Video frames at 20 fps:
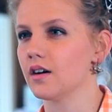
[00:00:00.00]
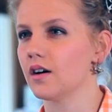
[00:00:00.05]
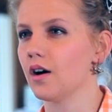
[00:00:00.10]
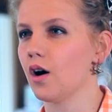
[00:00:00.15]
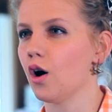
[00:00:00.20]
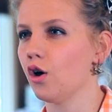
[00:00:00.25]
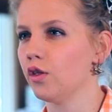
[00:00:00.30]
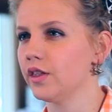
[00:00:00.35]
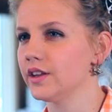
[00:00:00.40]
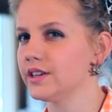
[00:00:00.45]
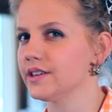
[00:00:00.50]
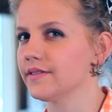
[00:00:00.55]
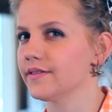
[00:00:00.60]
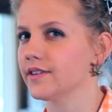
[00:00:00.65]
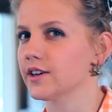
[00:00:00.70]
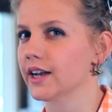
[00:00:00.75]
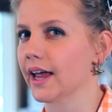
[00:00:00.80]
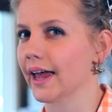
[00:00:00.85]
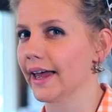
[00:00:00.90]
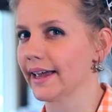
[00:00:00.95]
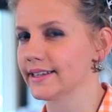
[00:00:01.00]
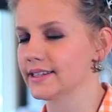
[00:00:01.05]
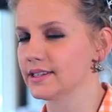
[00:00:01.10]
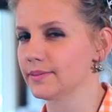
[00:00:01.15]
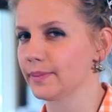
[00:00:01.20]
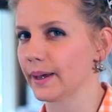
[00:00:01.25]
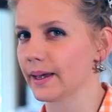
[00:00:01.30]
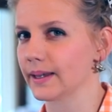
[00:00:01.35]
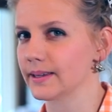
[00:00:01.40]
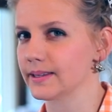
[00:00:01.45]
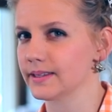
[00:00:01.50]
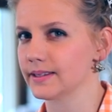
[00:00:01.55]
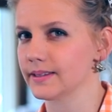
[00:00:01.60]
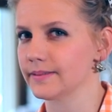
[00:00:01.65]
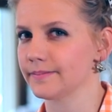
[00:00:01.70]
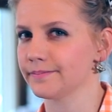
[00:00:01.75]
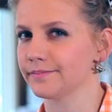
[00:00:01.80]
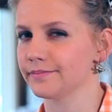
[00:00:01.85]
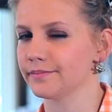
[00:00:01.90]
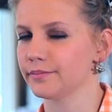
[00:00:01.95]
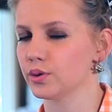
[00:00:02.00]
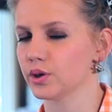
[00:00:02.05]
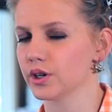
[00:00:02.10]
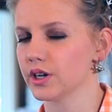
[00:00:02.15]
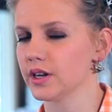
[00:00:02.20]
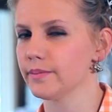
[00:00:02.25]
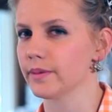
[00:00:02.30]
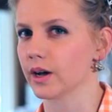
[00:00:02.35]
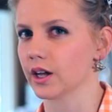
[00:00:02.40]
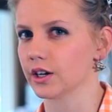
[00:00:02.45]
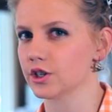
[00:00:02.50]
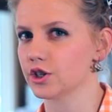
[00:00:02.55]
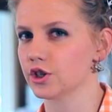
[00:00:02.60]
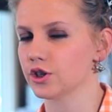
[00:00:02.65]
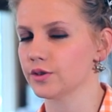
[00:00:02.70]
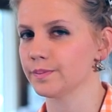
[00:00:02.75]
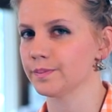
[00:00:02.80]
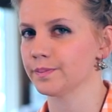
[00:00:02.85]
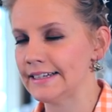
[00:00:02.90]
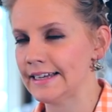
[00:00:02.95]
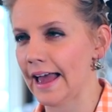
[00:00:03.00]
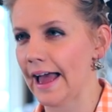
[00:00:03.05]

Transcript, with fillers: all the different aspects, pretty much.